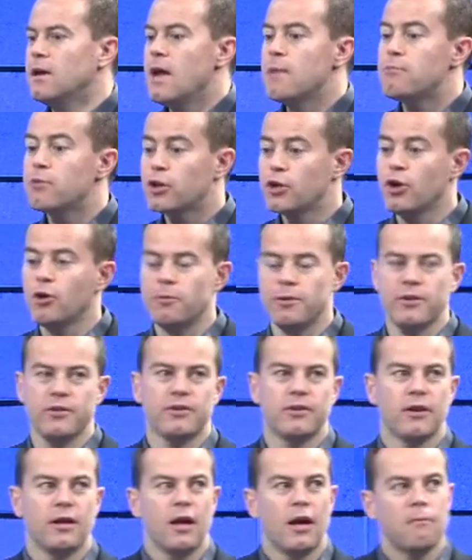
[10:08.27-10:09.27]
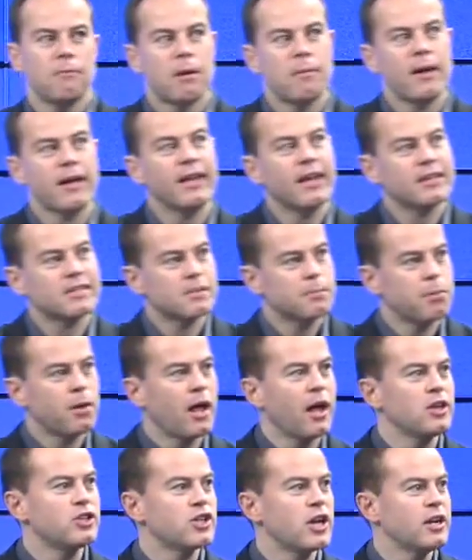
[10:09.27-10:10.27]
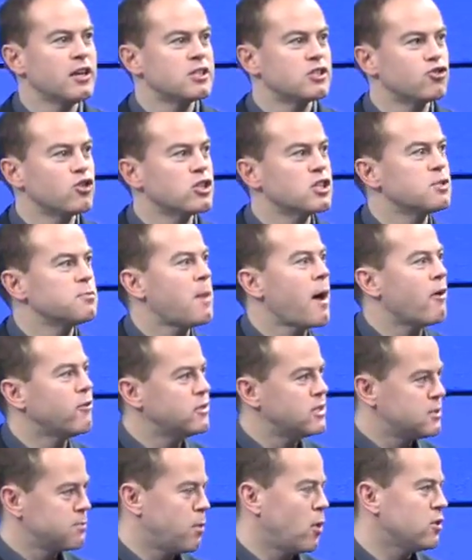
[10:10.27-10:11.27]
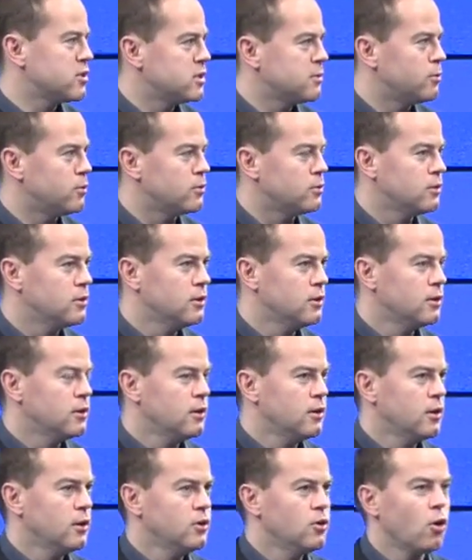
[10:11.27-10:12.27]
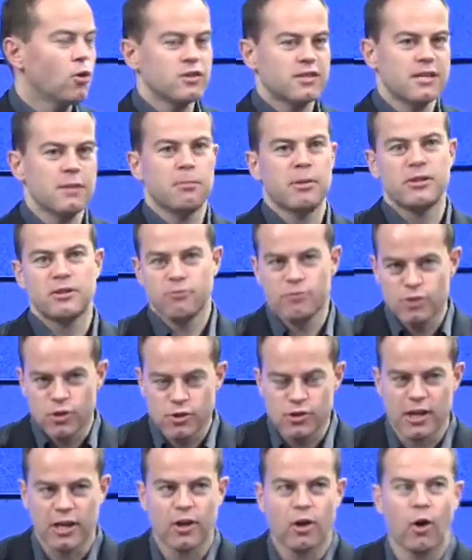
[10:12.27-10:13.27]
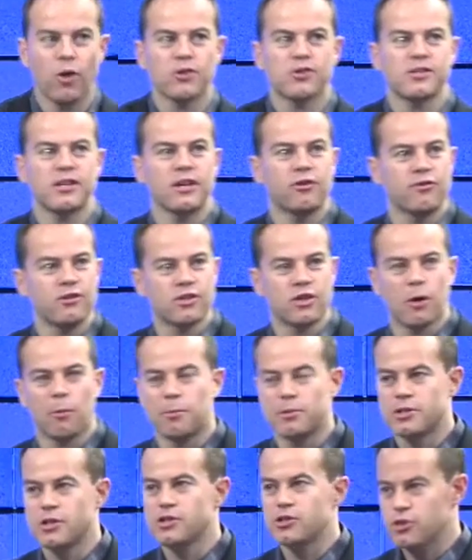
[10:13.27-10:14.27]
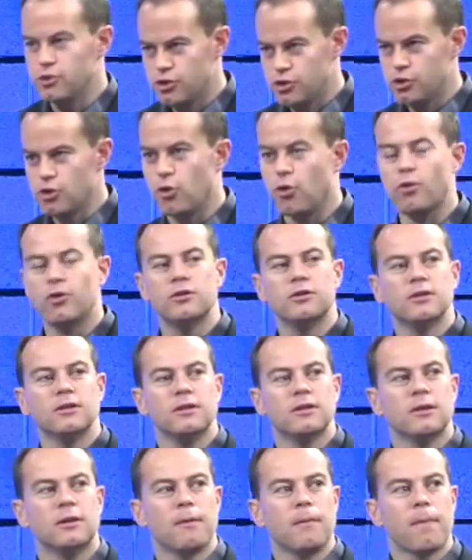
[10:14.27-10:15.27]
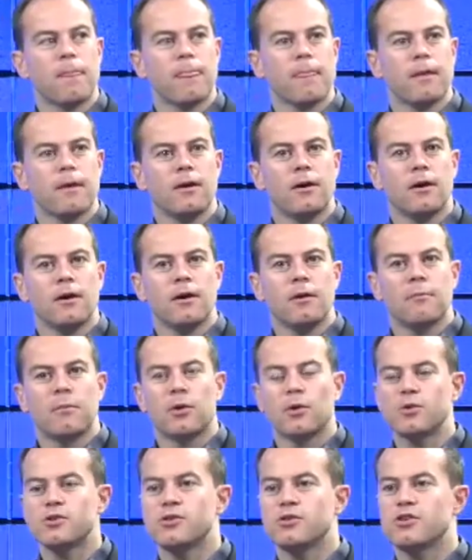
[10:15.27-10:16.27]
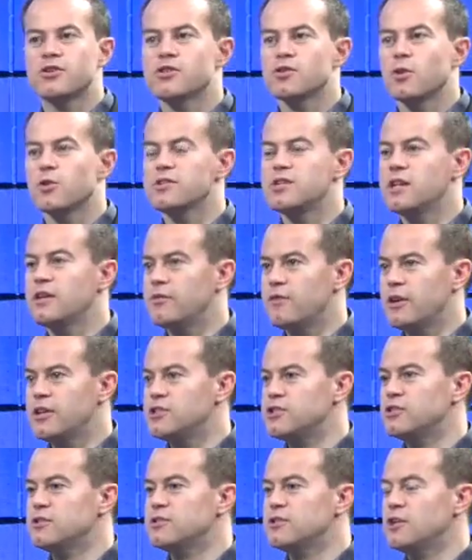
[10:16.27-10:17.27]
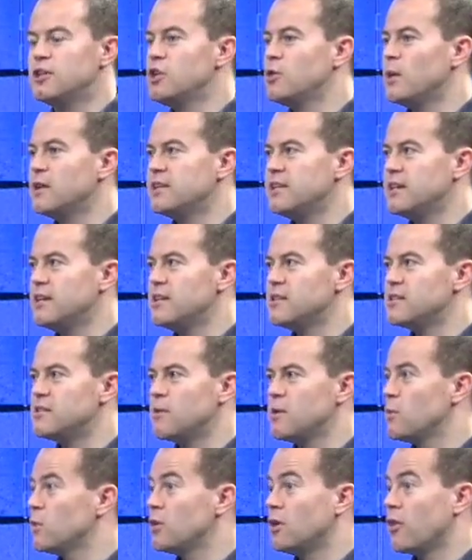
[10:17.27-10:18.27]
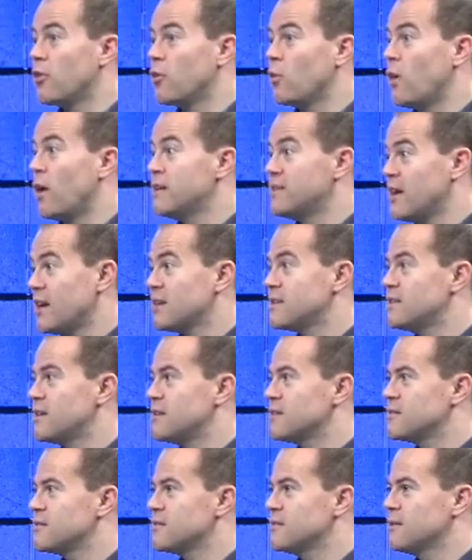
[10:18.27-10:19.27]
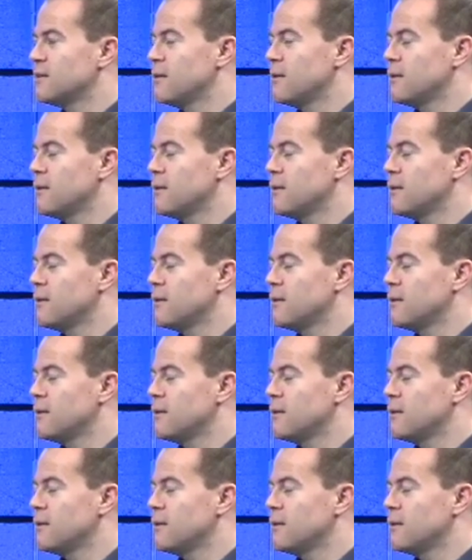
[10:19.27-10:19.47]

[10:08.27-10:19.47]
In procurement, by making our supply chain as transparent as possible, not simply to reduce our costs and increase competition, sure, but also to source innovation and new ideas that we wouldn't otherwise access.